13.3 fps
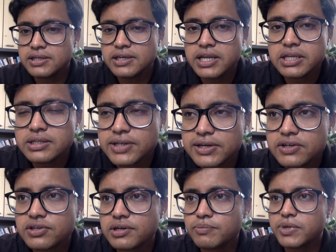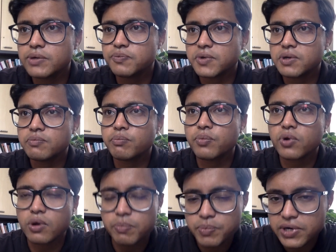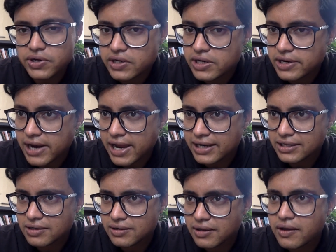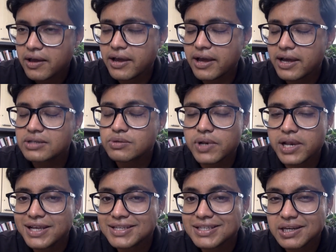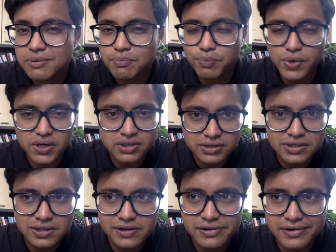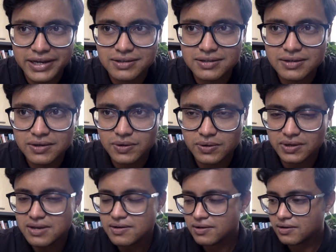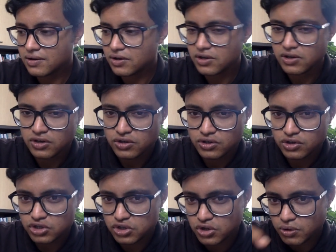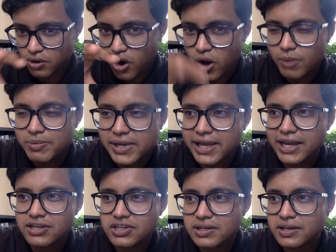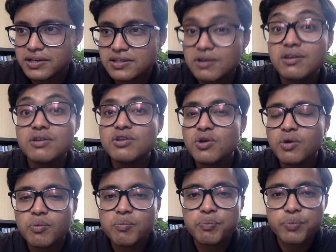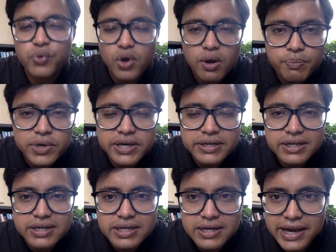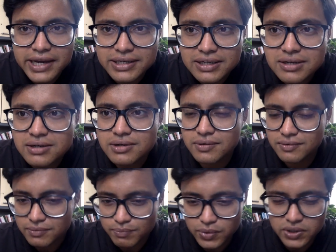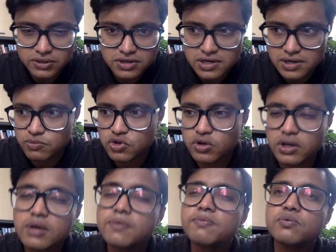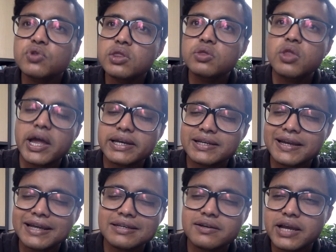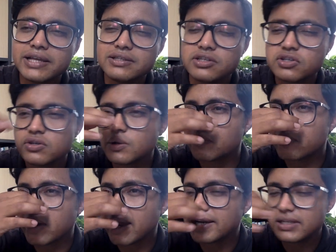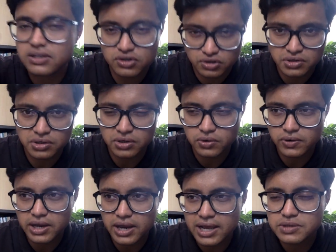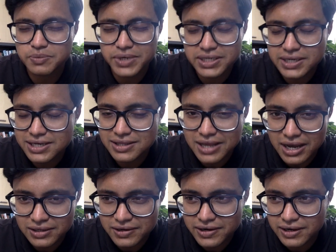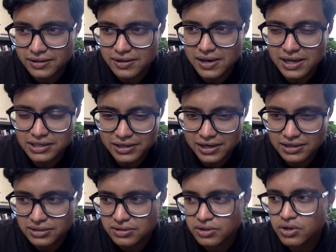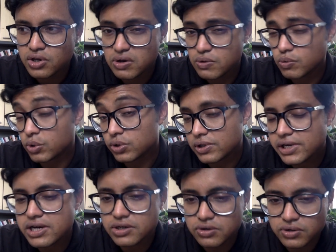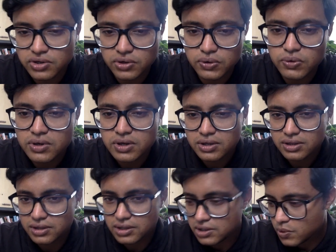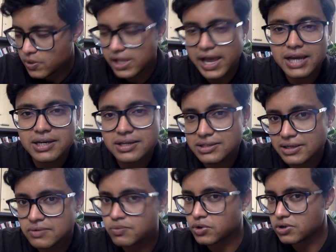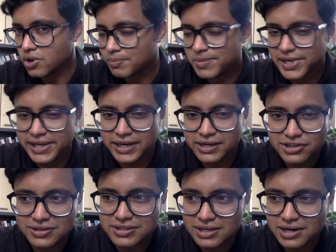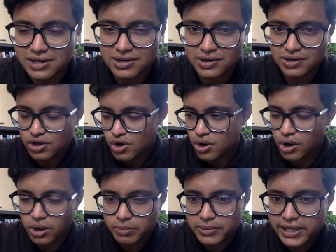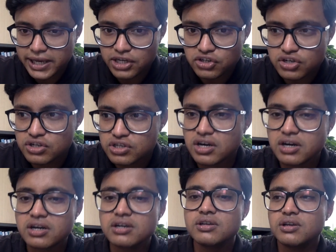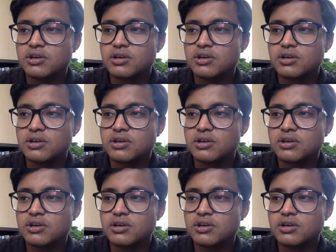distinction between proprietary right as well as personal rights. Okay, so obligation is a proprietary right in personam. So if that categorization of rights, okay, as we did the other day in the last class, was clear to you, then you will understand what obligations are. Obligations are